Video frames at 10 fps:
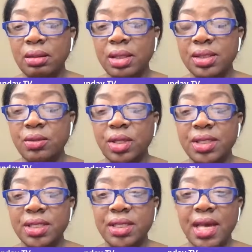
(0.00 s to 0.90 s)
It's on a
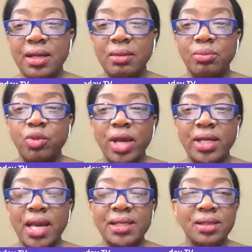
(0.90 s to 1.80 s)
discounted
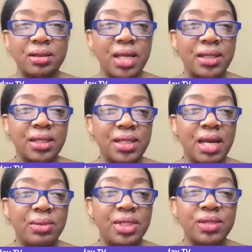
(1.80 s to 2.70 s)
rate at the
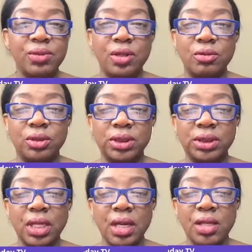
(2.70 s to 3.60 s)
time of this
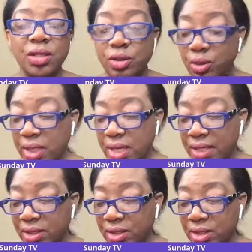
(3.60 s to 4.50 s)
recording, so you can
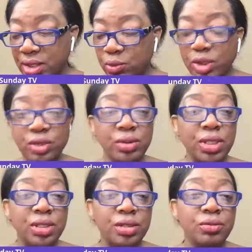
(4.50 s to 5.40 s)
actually see what you
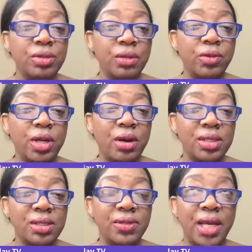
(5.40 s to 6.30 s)
need to do in
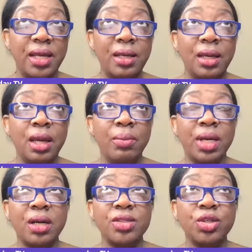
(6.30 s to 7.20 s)
regards to that.
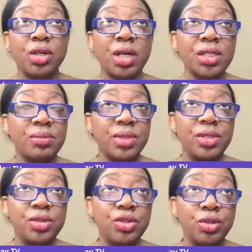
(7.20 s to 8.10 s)
Because your
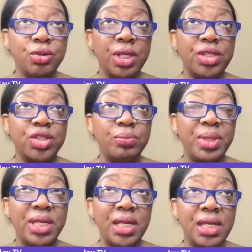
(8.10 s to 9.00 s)
customer's journey should
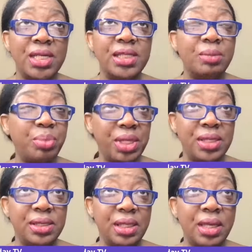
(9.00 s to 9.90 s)
be easy
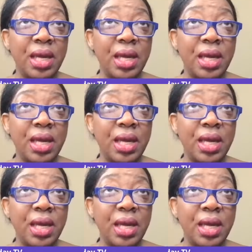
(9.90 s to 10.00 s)
peasy.